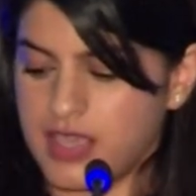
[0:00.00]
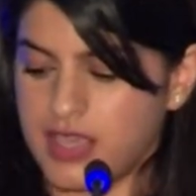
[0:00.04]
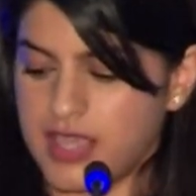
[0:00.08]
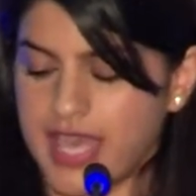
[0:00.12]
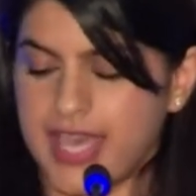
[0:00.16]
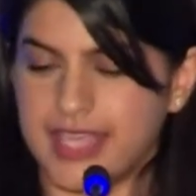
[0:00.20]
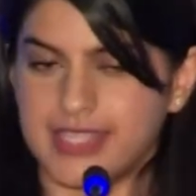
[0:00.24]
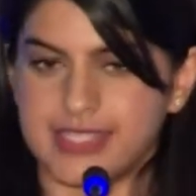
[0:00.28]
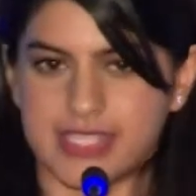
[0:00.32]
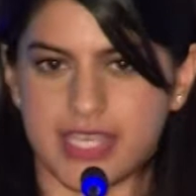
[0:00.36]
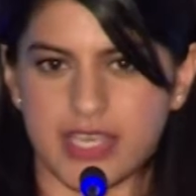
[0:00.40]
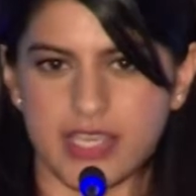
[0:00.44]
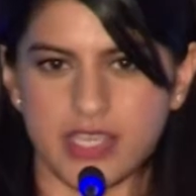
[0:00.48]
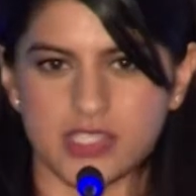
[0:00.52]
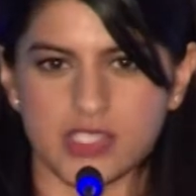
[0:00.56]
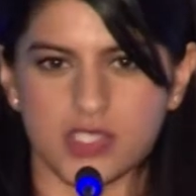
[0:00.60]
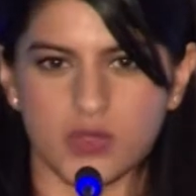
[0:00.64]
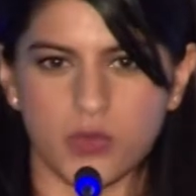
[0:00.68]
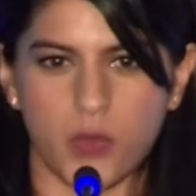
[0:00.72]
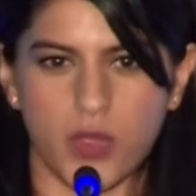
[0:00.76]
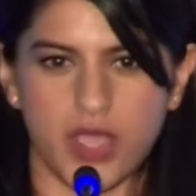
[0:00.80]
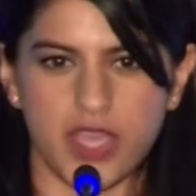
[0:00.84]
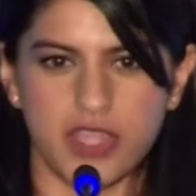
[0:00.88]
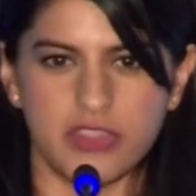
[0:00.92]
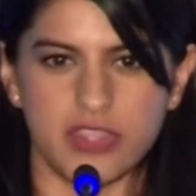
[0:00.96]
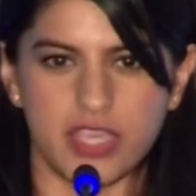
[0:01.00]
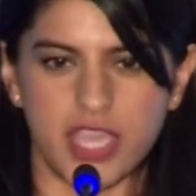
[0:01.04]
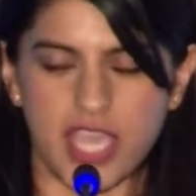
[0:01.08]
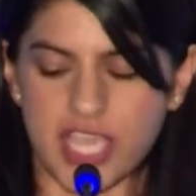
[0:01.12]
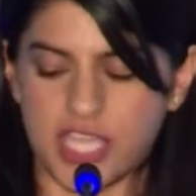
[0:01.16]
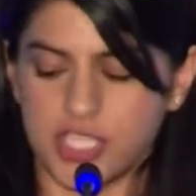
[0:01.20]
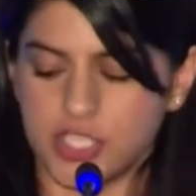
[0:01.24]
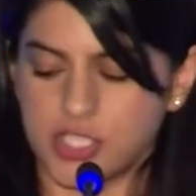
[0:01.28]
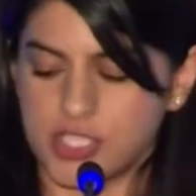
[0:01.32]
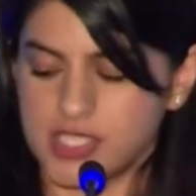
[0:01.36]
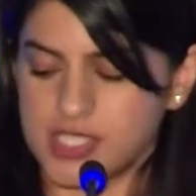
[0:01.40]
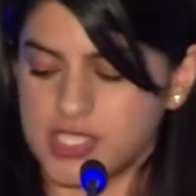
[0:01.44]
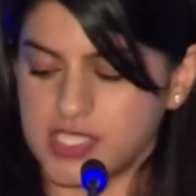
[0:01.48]
and takes away the
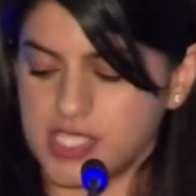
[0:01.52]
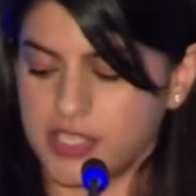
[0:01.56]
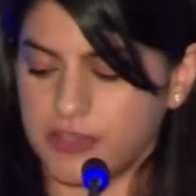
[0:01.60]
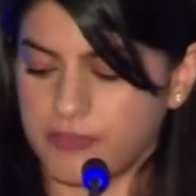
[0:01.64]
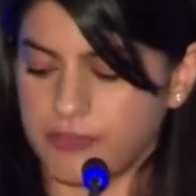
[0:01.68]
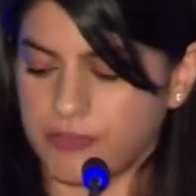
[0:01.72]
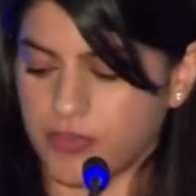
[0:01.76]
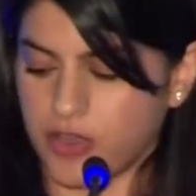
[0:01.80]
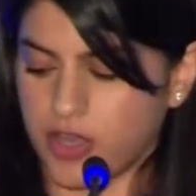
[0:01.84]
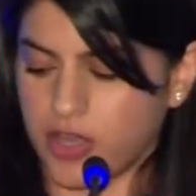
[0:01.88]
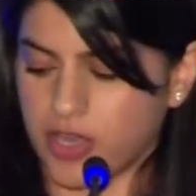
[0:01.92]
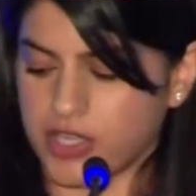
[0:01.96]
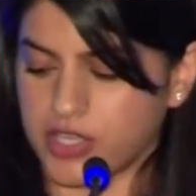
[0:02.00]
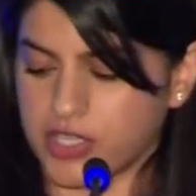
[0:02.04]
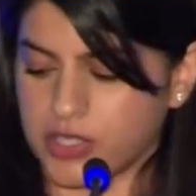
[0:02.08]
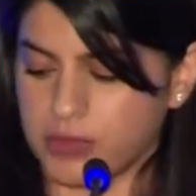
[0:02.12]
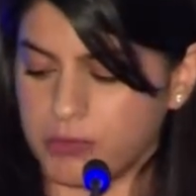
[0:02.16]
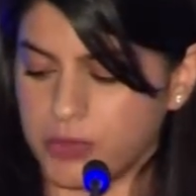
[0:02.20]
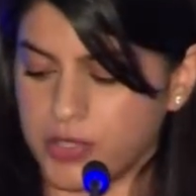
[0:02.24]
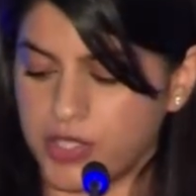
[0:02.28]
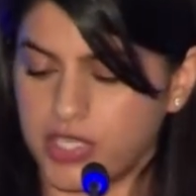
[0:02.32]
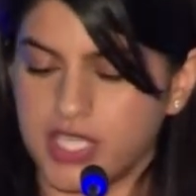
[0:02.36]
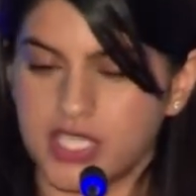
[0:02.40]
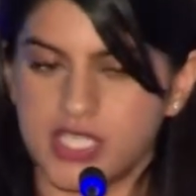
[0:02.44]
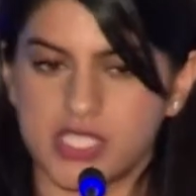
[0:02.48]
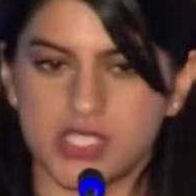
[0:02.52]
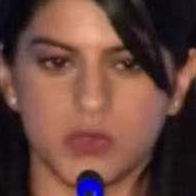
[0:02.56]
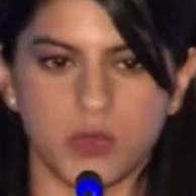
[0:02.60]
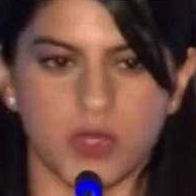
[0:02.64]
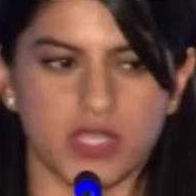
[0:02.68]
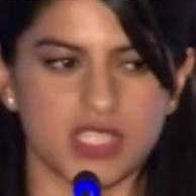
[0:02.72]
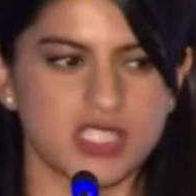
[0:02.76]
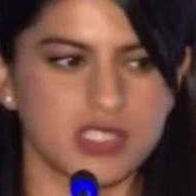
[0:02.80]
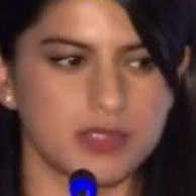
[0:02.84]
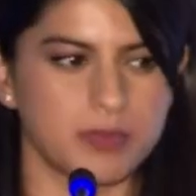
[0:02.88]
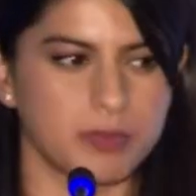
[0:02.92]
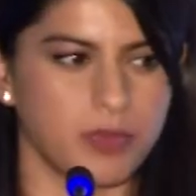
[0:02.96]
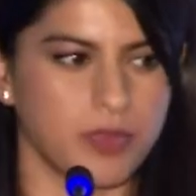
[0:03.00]
agency for our community to
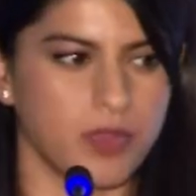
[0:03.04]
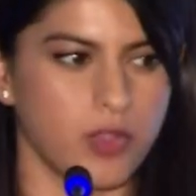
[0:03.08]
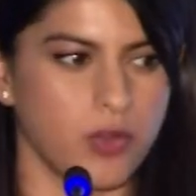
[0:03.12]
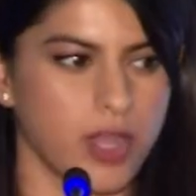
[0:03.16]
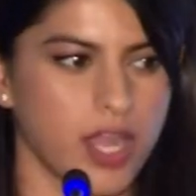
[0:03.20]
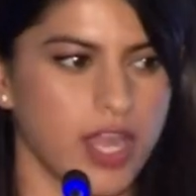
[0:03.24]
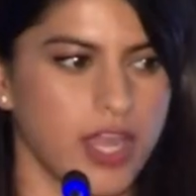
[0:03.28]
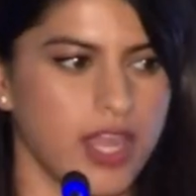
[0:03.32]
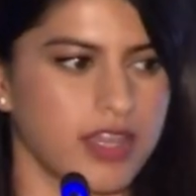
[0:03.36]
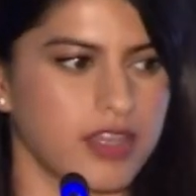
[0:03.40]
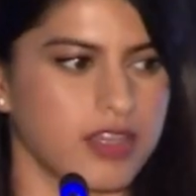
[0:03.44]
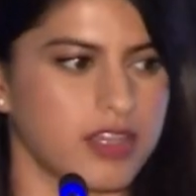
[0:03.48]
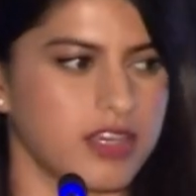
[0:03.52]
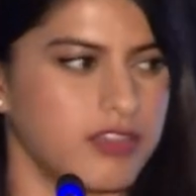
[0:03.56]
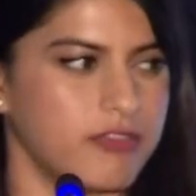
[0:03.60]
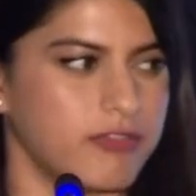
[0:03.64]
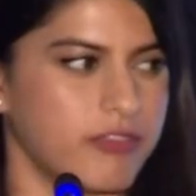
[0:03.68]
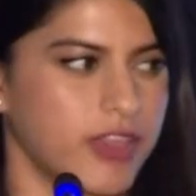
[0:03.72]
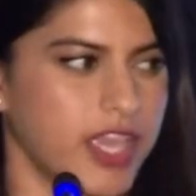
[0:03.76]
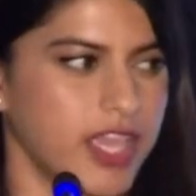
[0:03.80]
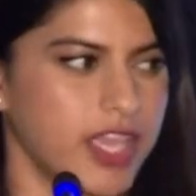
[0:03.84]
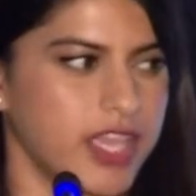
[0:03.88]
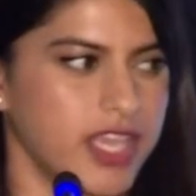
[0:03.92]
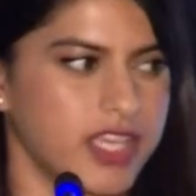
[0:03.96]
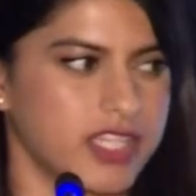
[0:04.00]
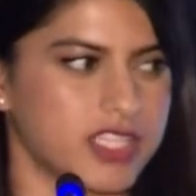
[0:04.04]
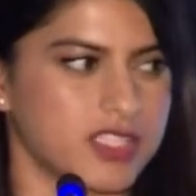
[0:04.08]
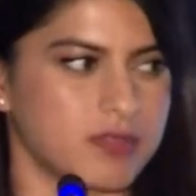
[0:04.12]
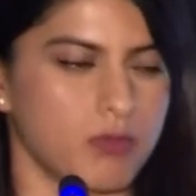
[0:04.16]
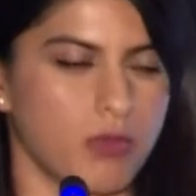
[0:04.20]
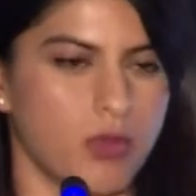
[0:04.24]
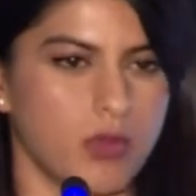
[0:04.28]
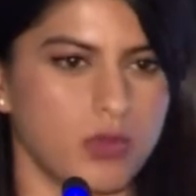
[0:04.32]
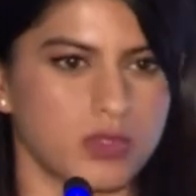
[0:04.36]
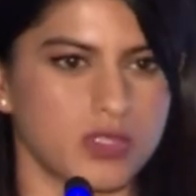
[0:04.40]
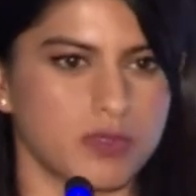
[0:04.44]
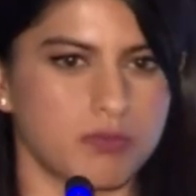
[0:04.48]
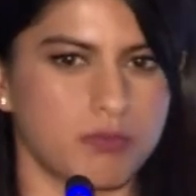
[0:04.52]
explore and convey its
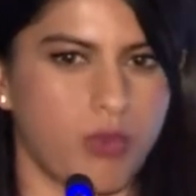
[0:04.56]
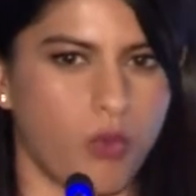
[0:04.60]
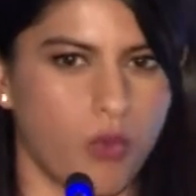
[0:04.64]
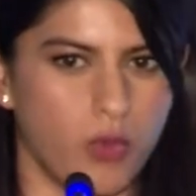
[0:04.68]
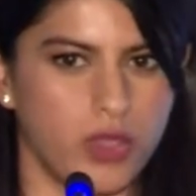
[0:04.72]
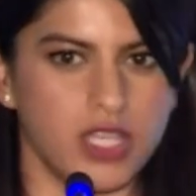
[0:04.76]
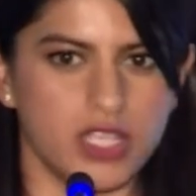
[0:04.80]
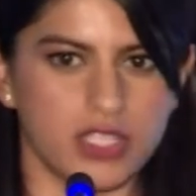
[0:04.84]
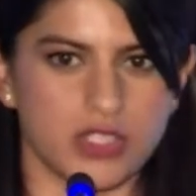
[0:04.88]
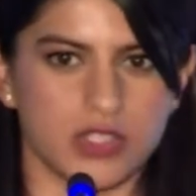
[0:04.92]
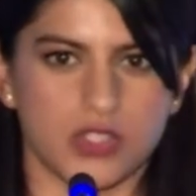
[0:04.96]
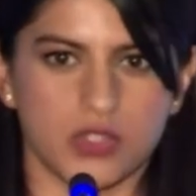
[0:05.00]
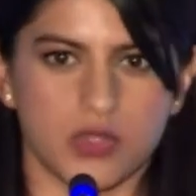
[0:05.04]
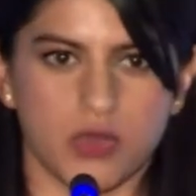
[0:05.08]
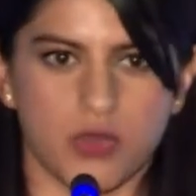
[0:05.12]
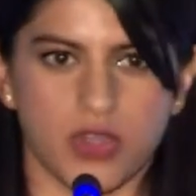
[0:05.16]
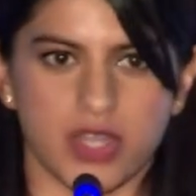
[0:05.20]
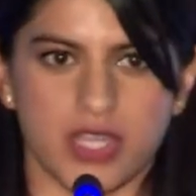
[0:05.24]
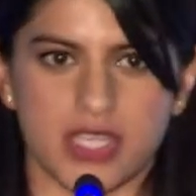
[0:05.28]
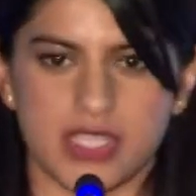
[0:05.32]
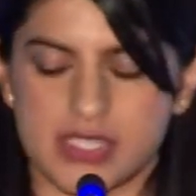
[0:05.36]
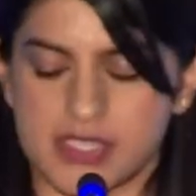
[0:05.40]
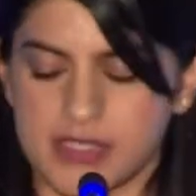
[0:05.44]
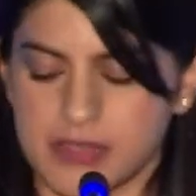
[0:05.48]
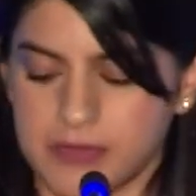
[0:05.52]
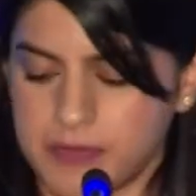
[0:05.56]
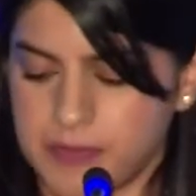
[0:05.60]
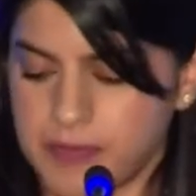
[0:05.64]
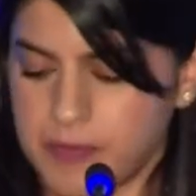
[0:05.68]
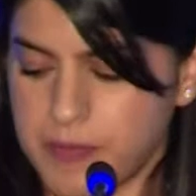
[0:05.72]
most poignant stories.